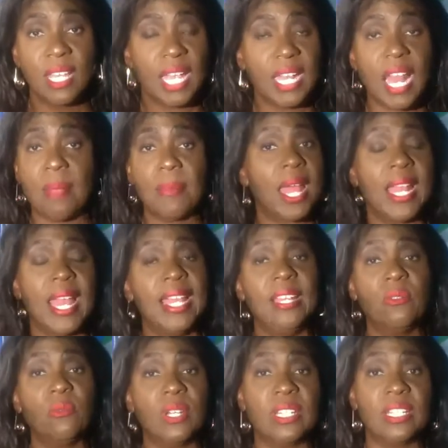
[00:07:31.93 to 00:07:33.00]
And I'm not
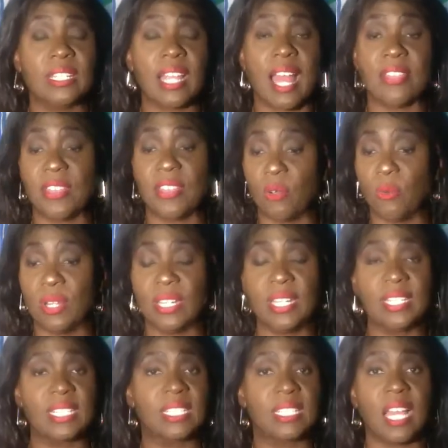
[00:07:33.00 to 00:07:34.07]
hating Wendy. I think
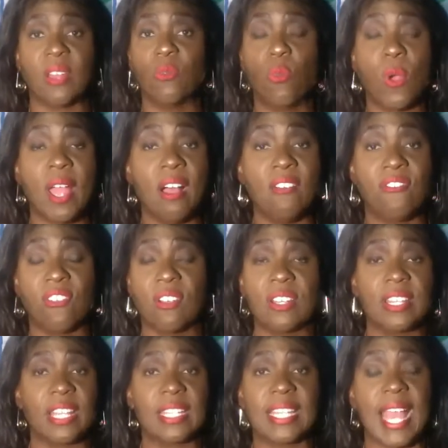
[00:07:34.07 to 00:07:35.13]
Wendy has done well for
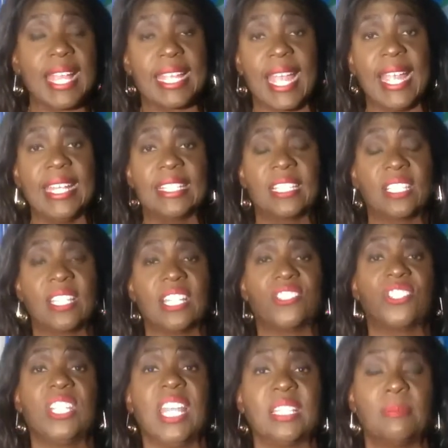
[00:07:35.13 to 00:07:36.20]
the decades
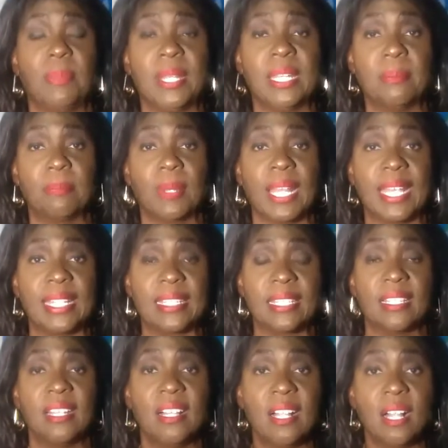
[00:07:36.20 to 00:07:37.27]
that she has been in place.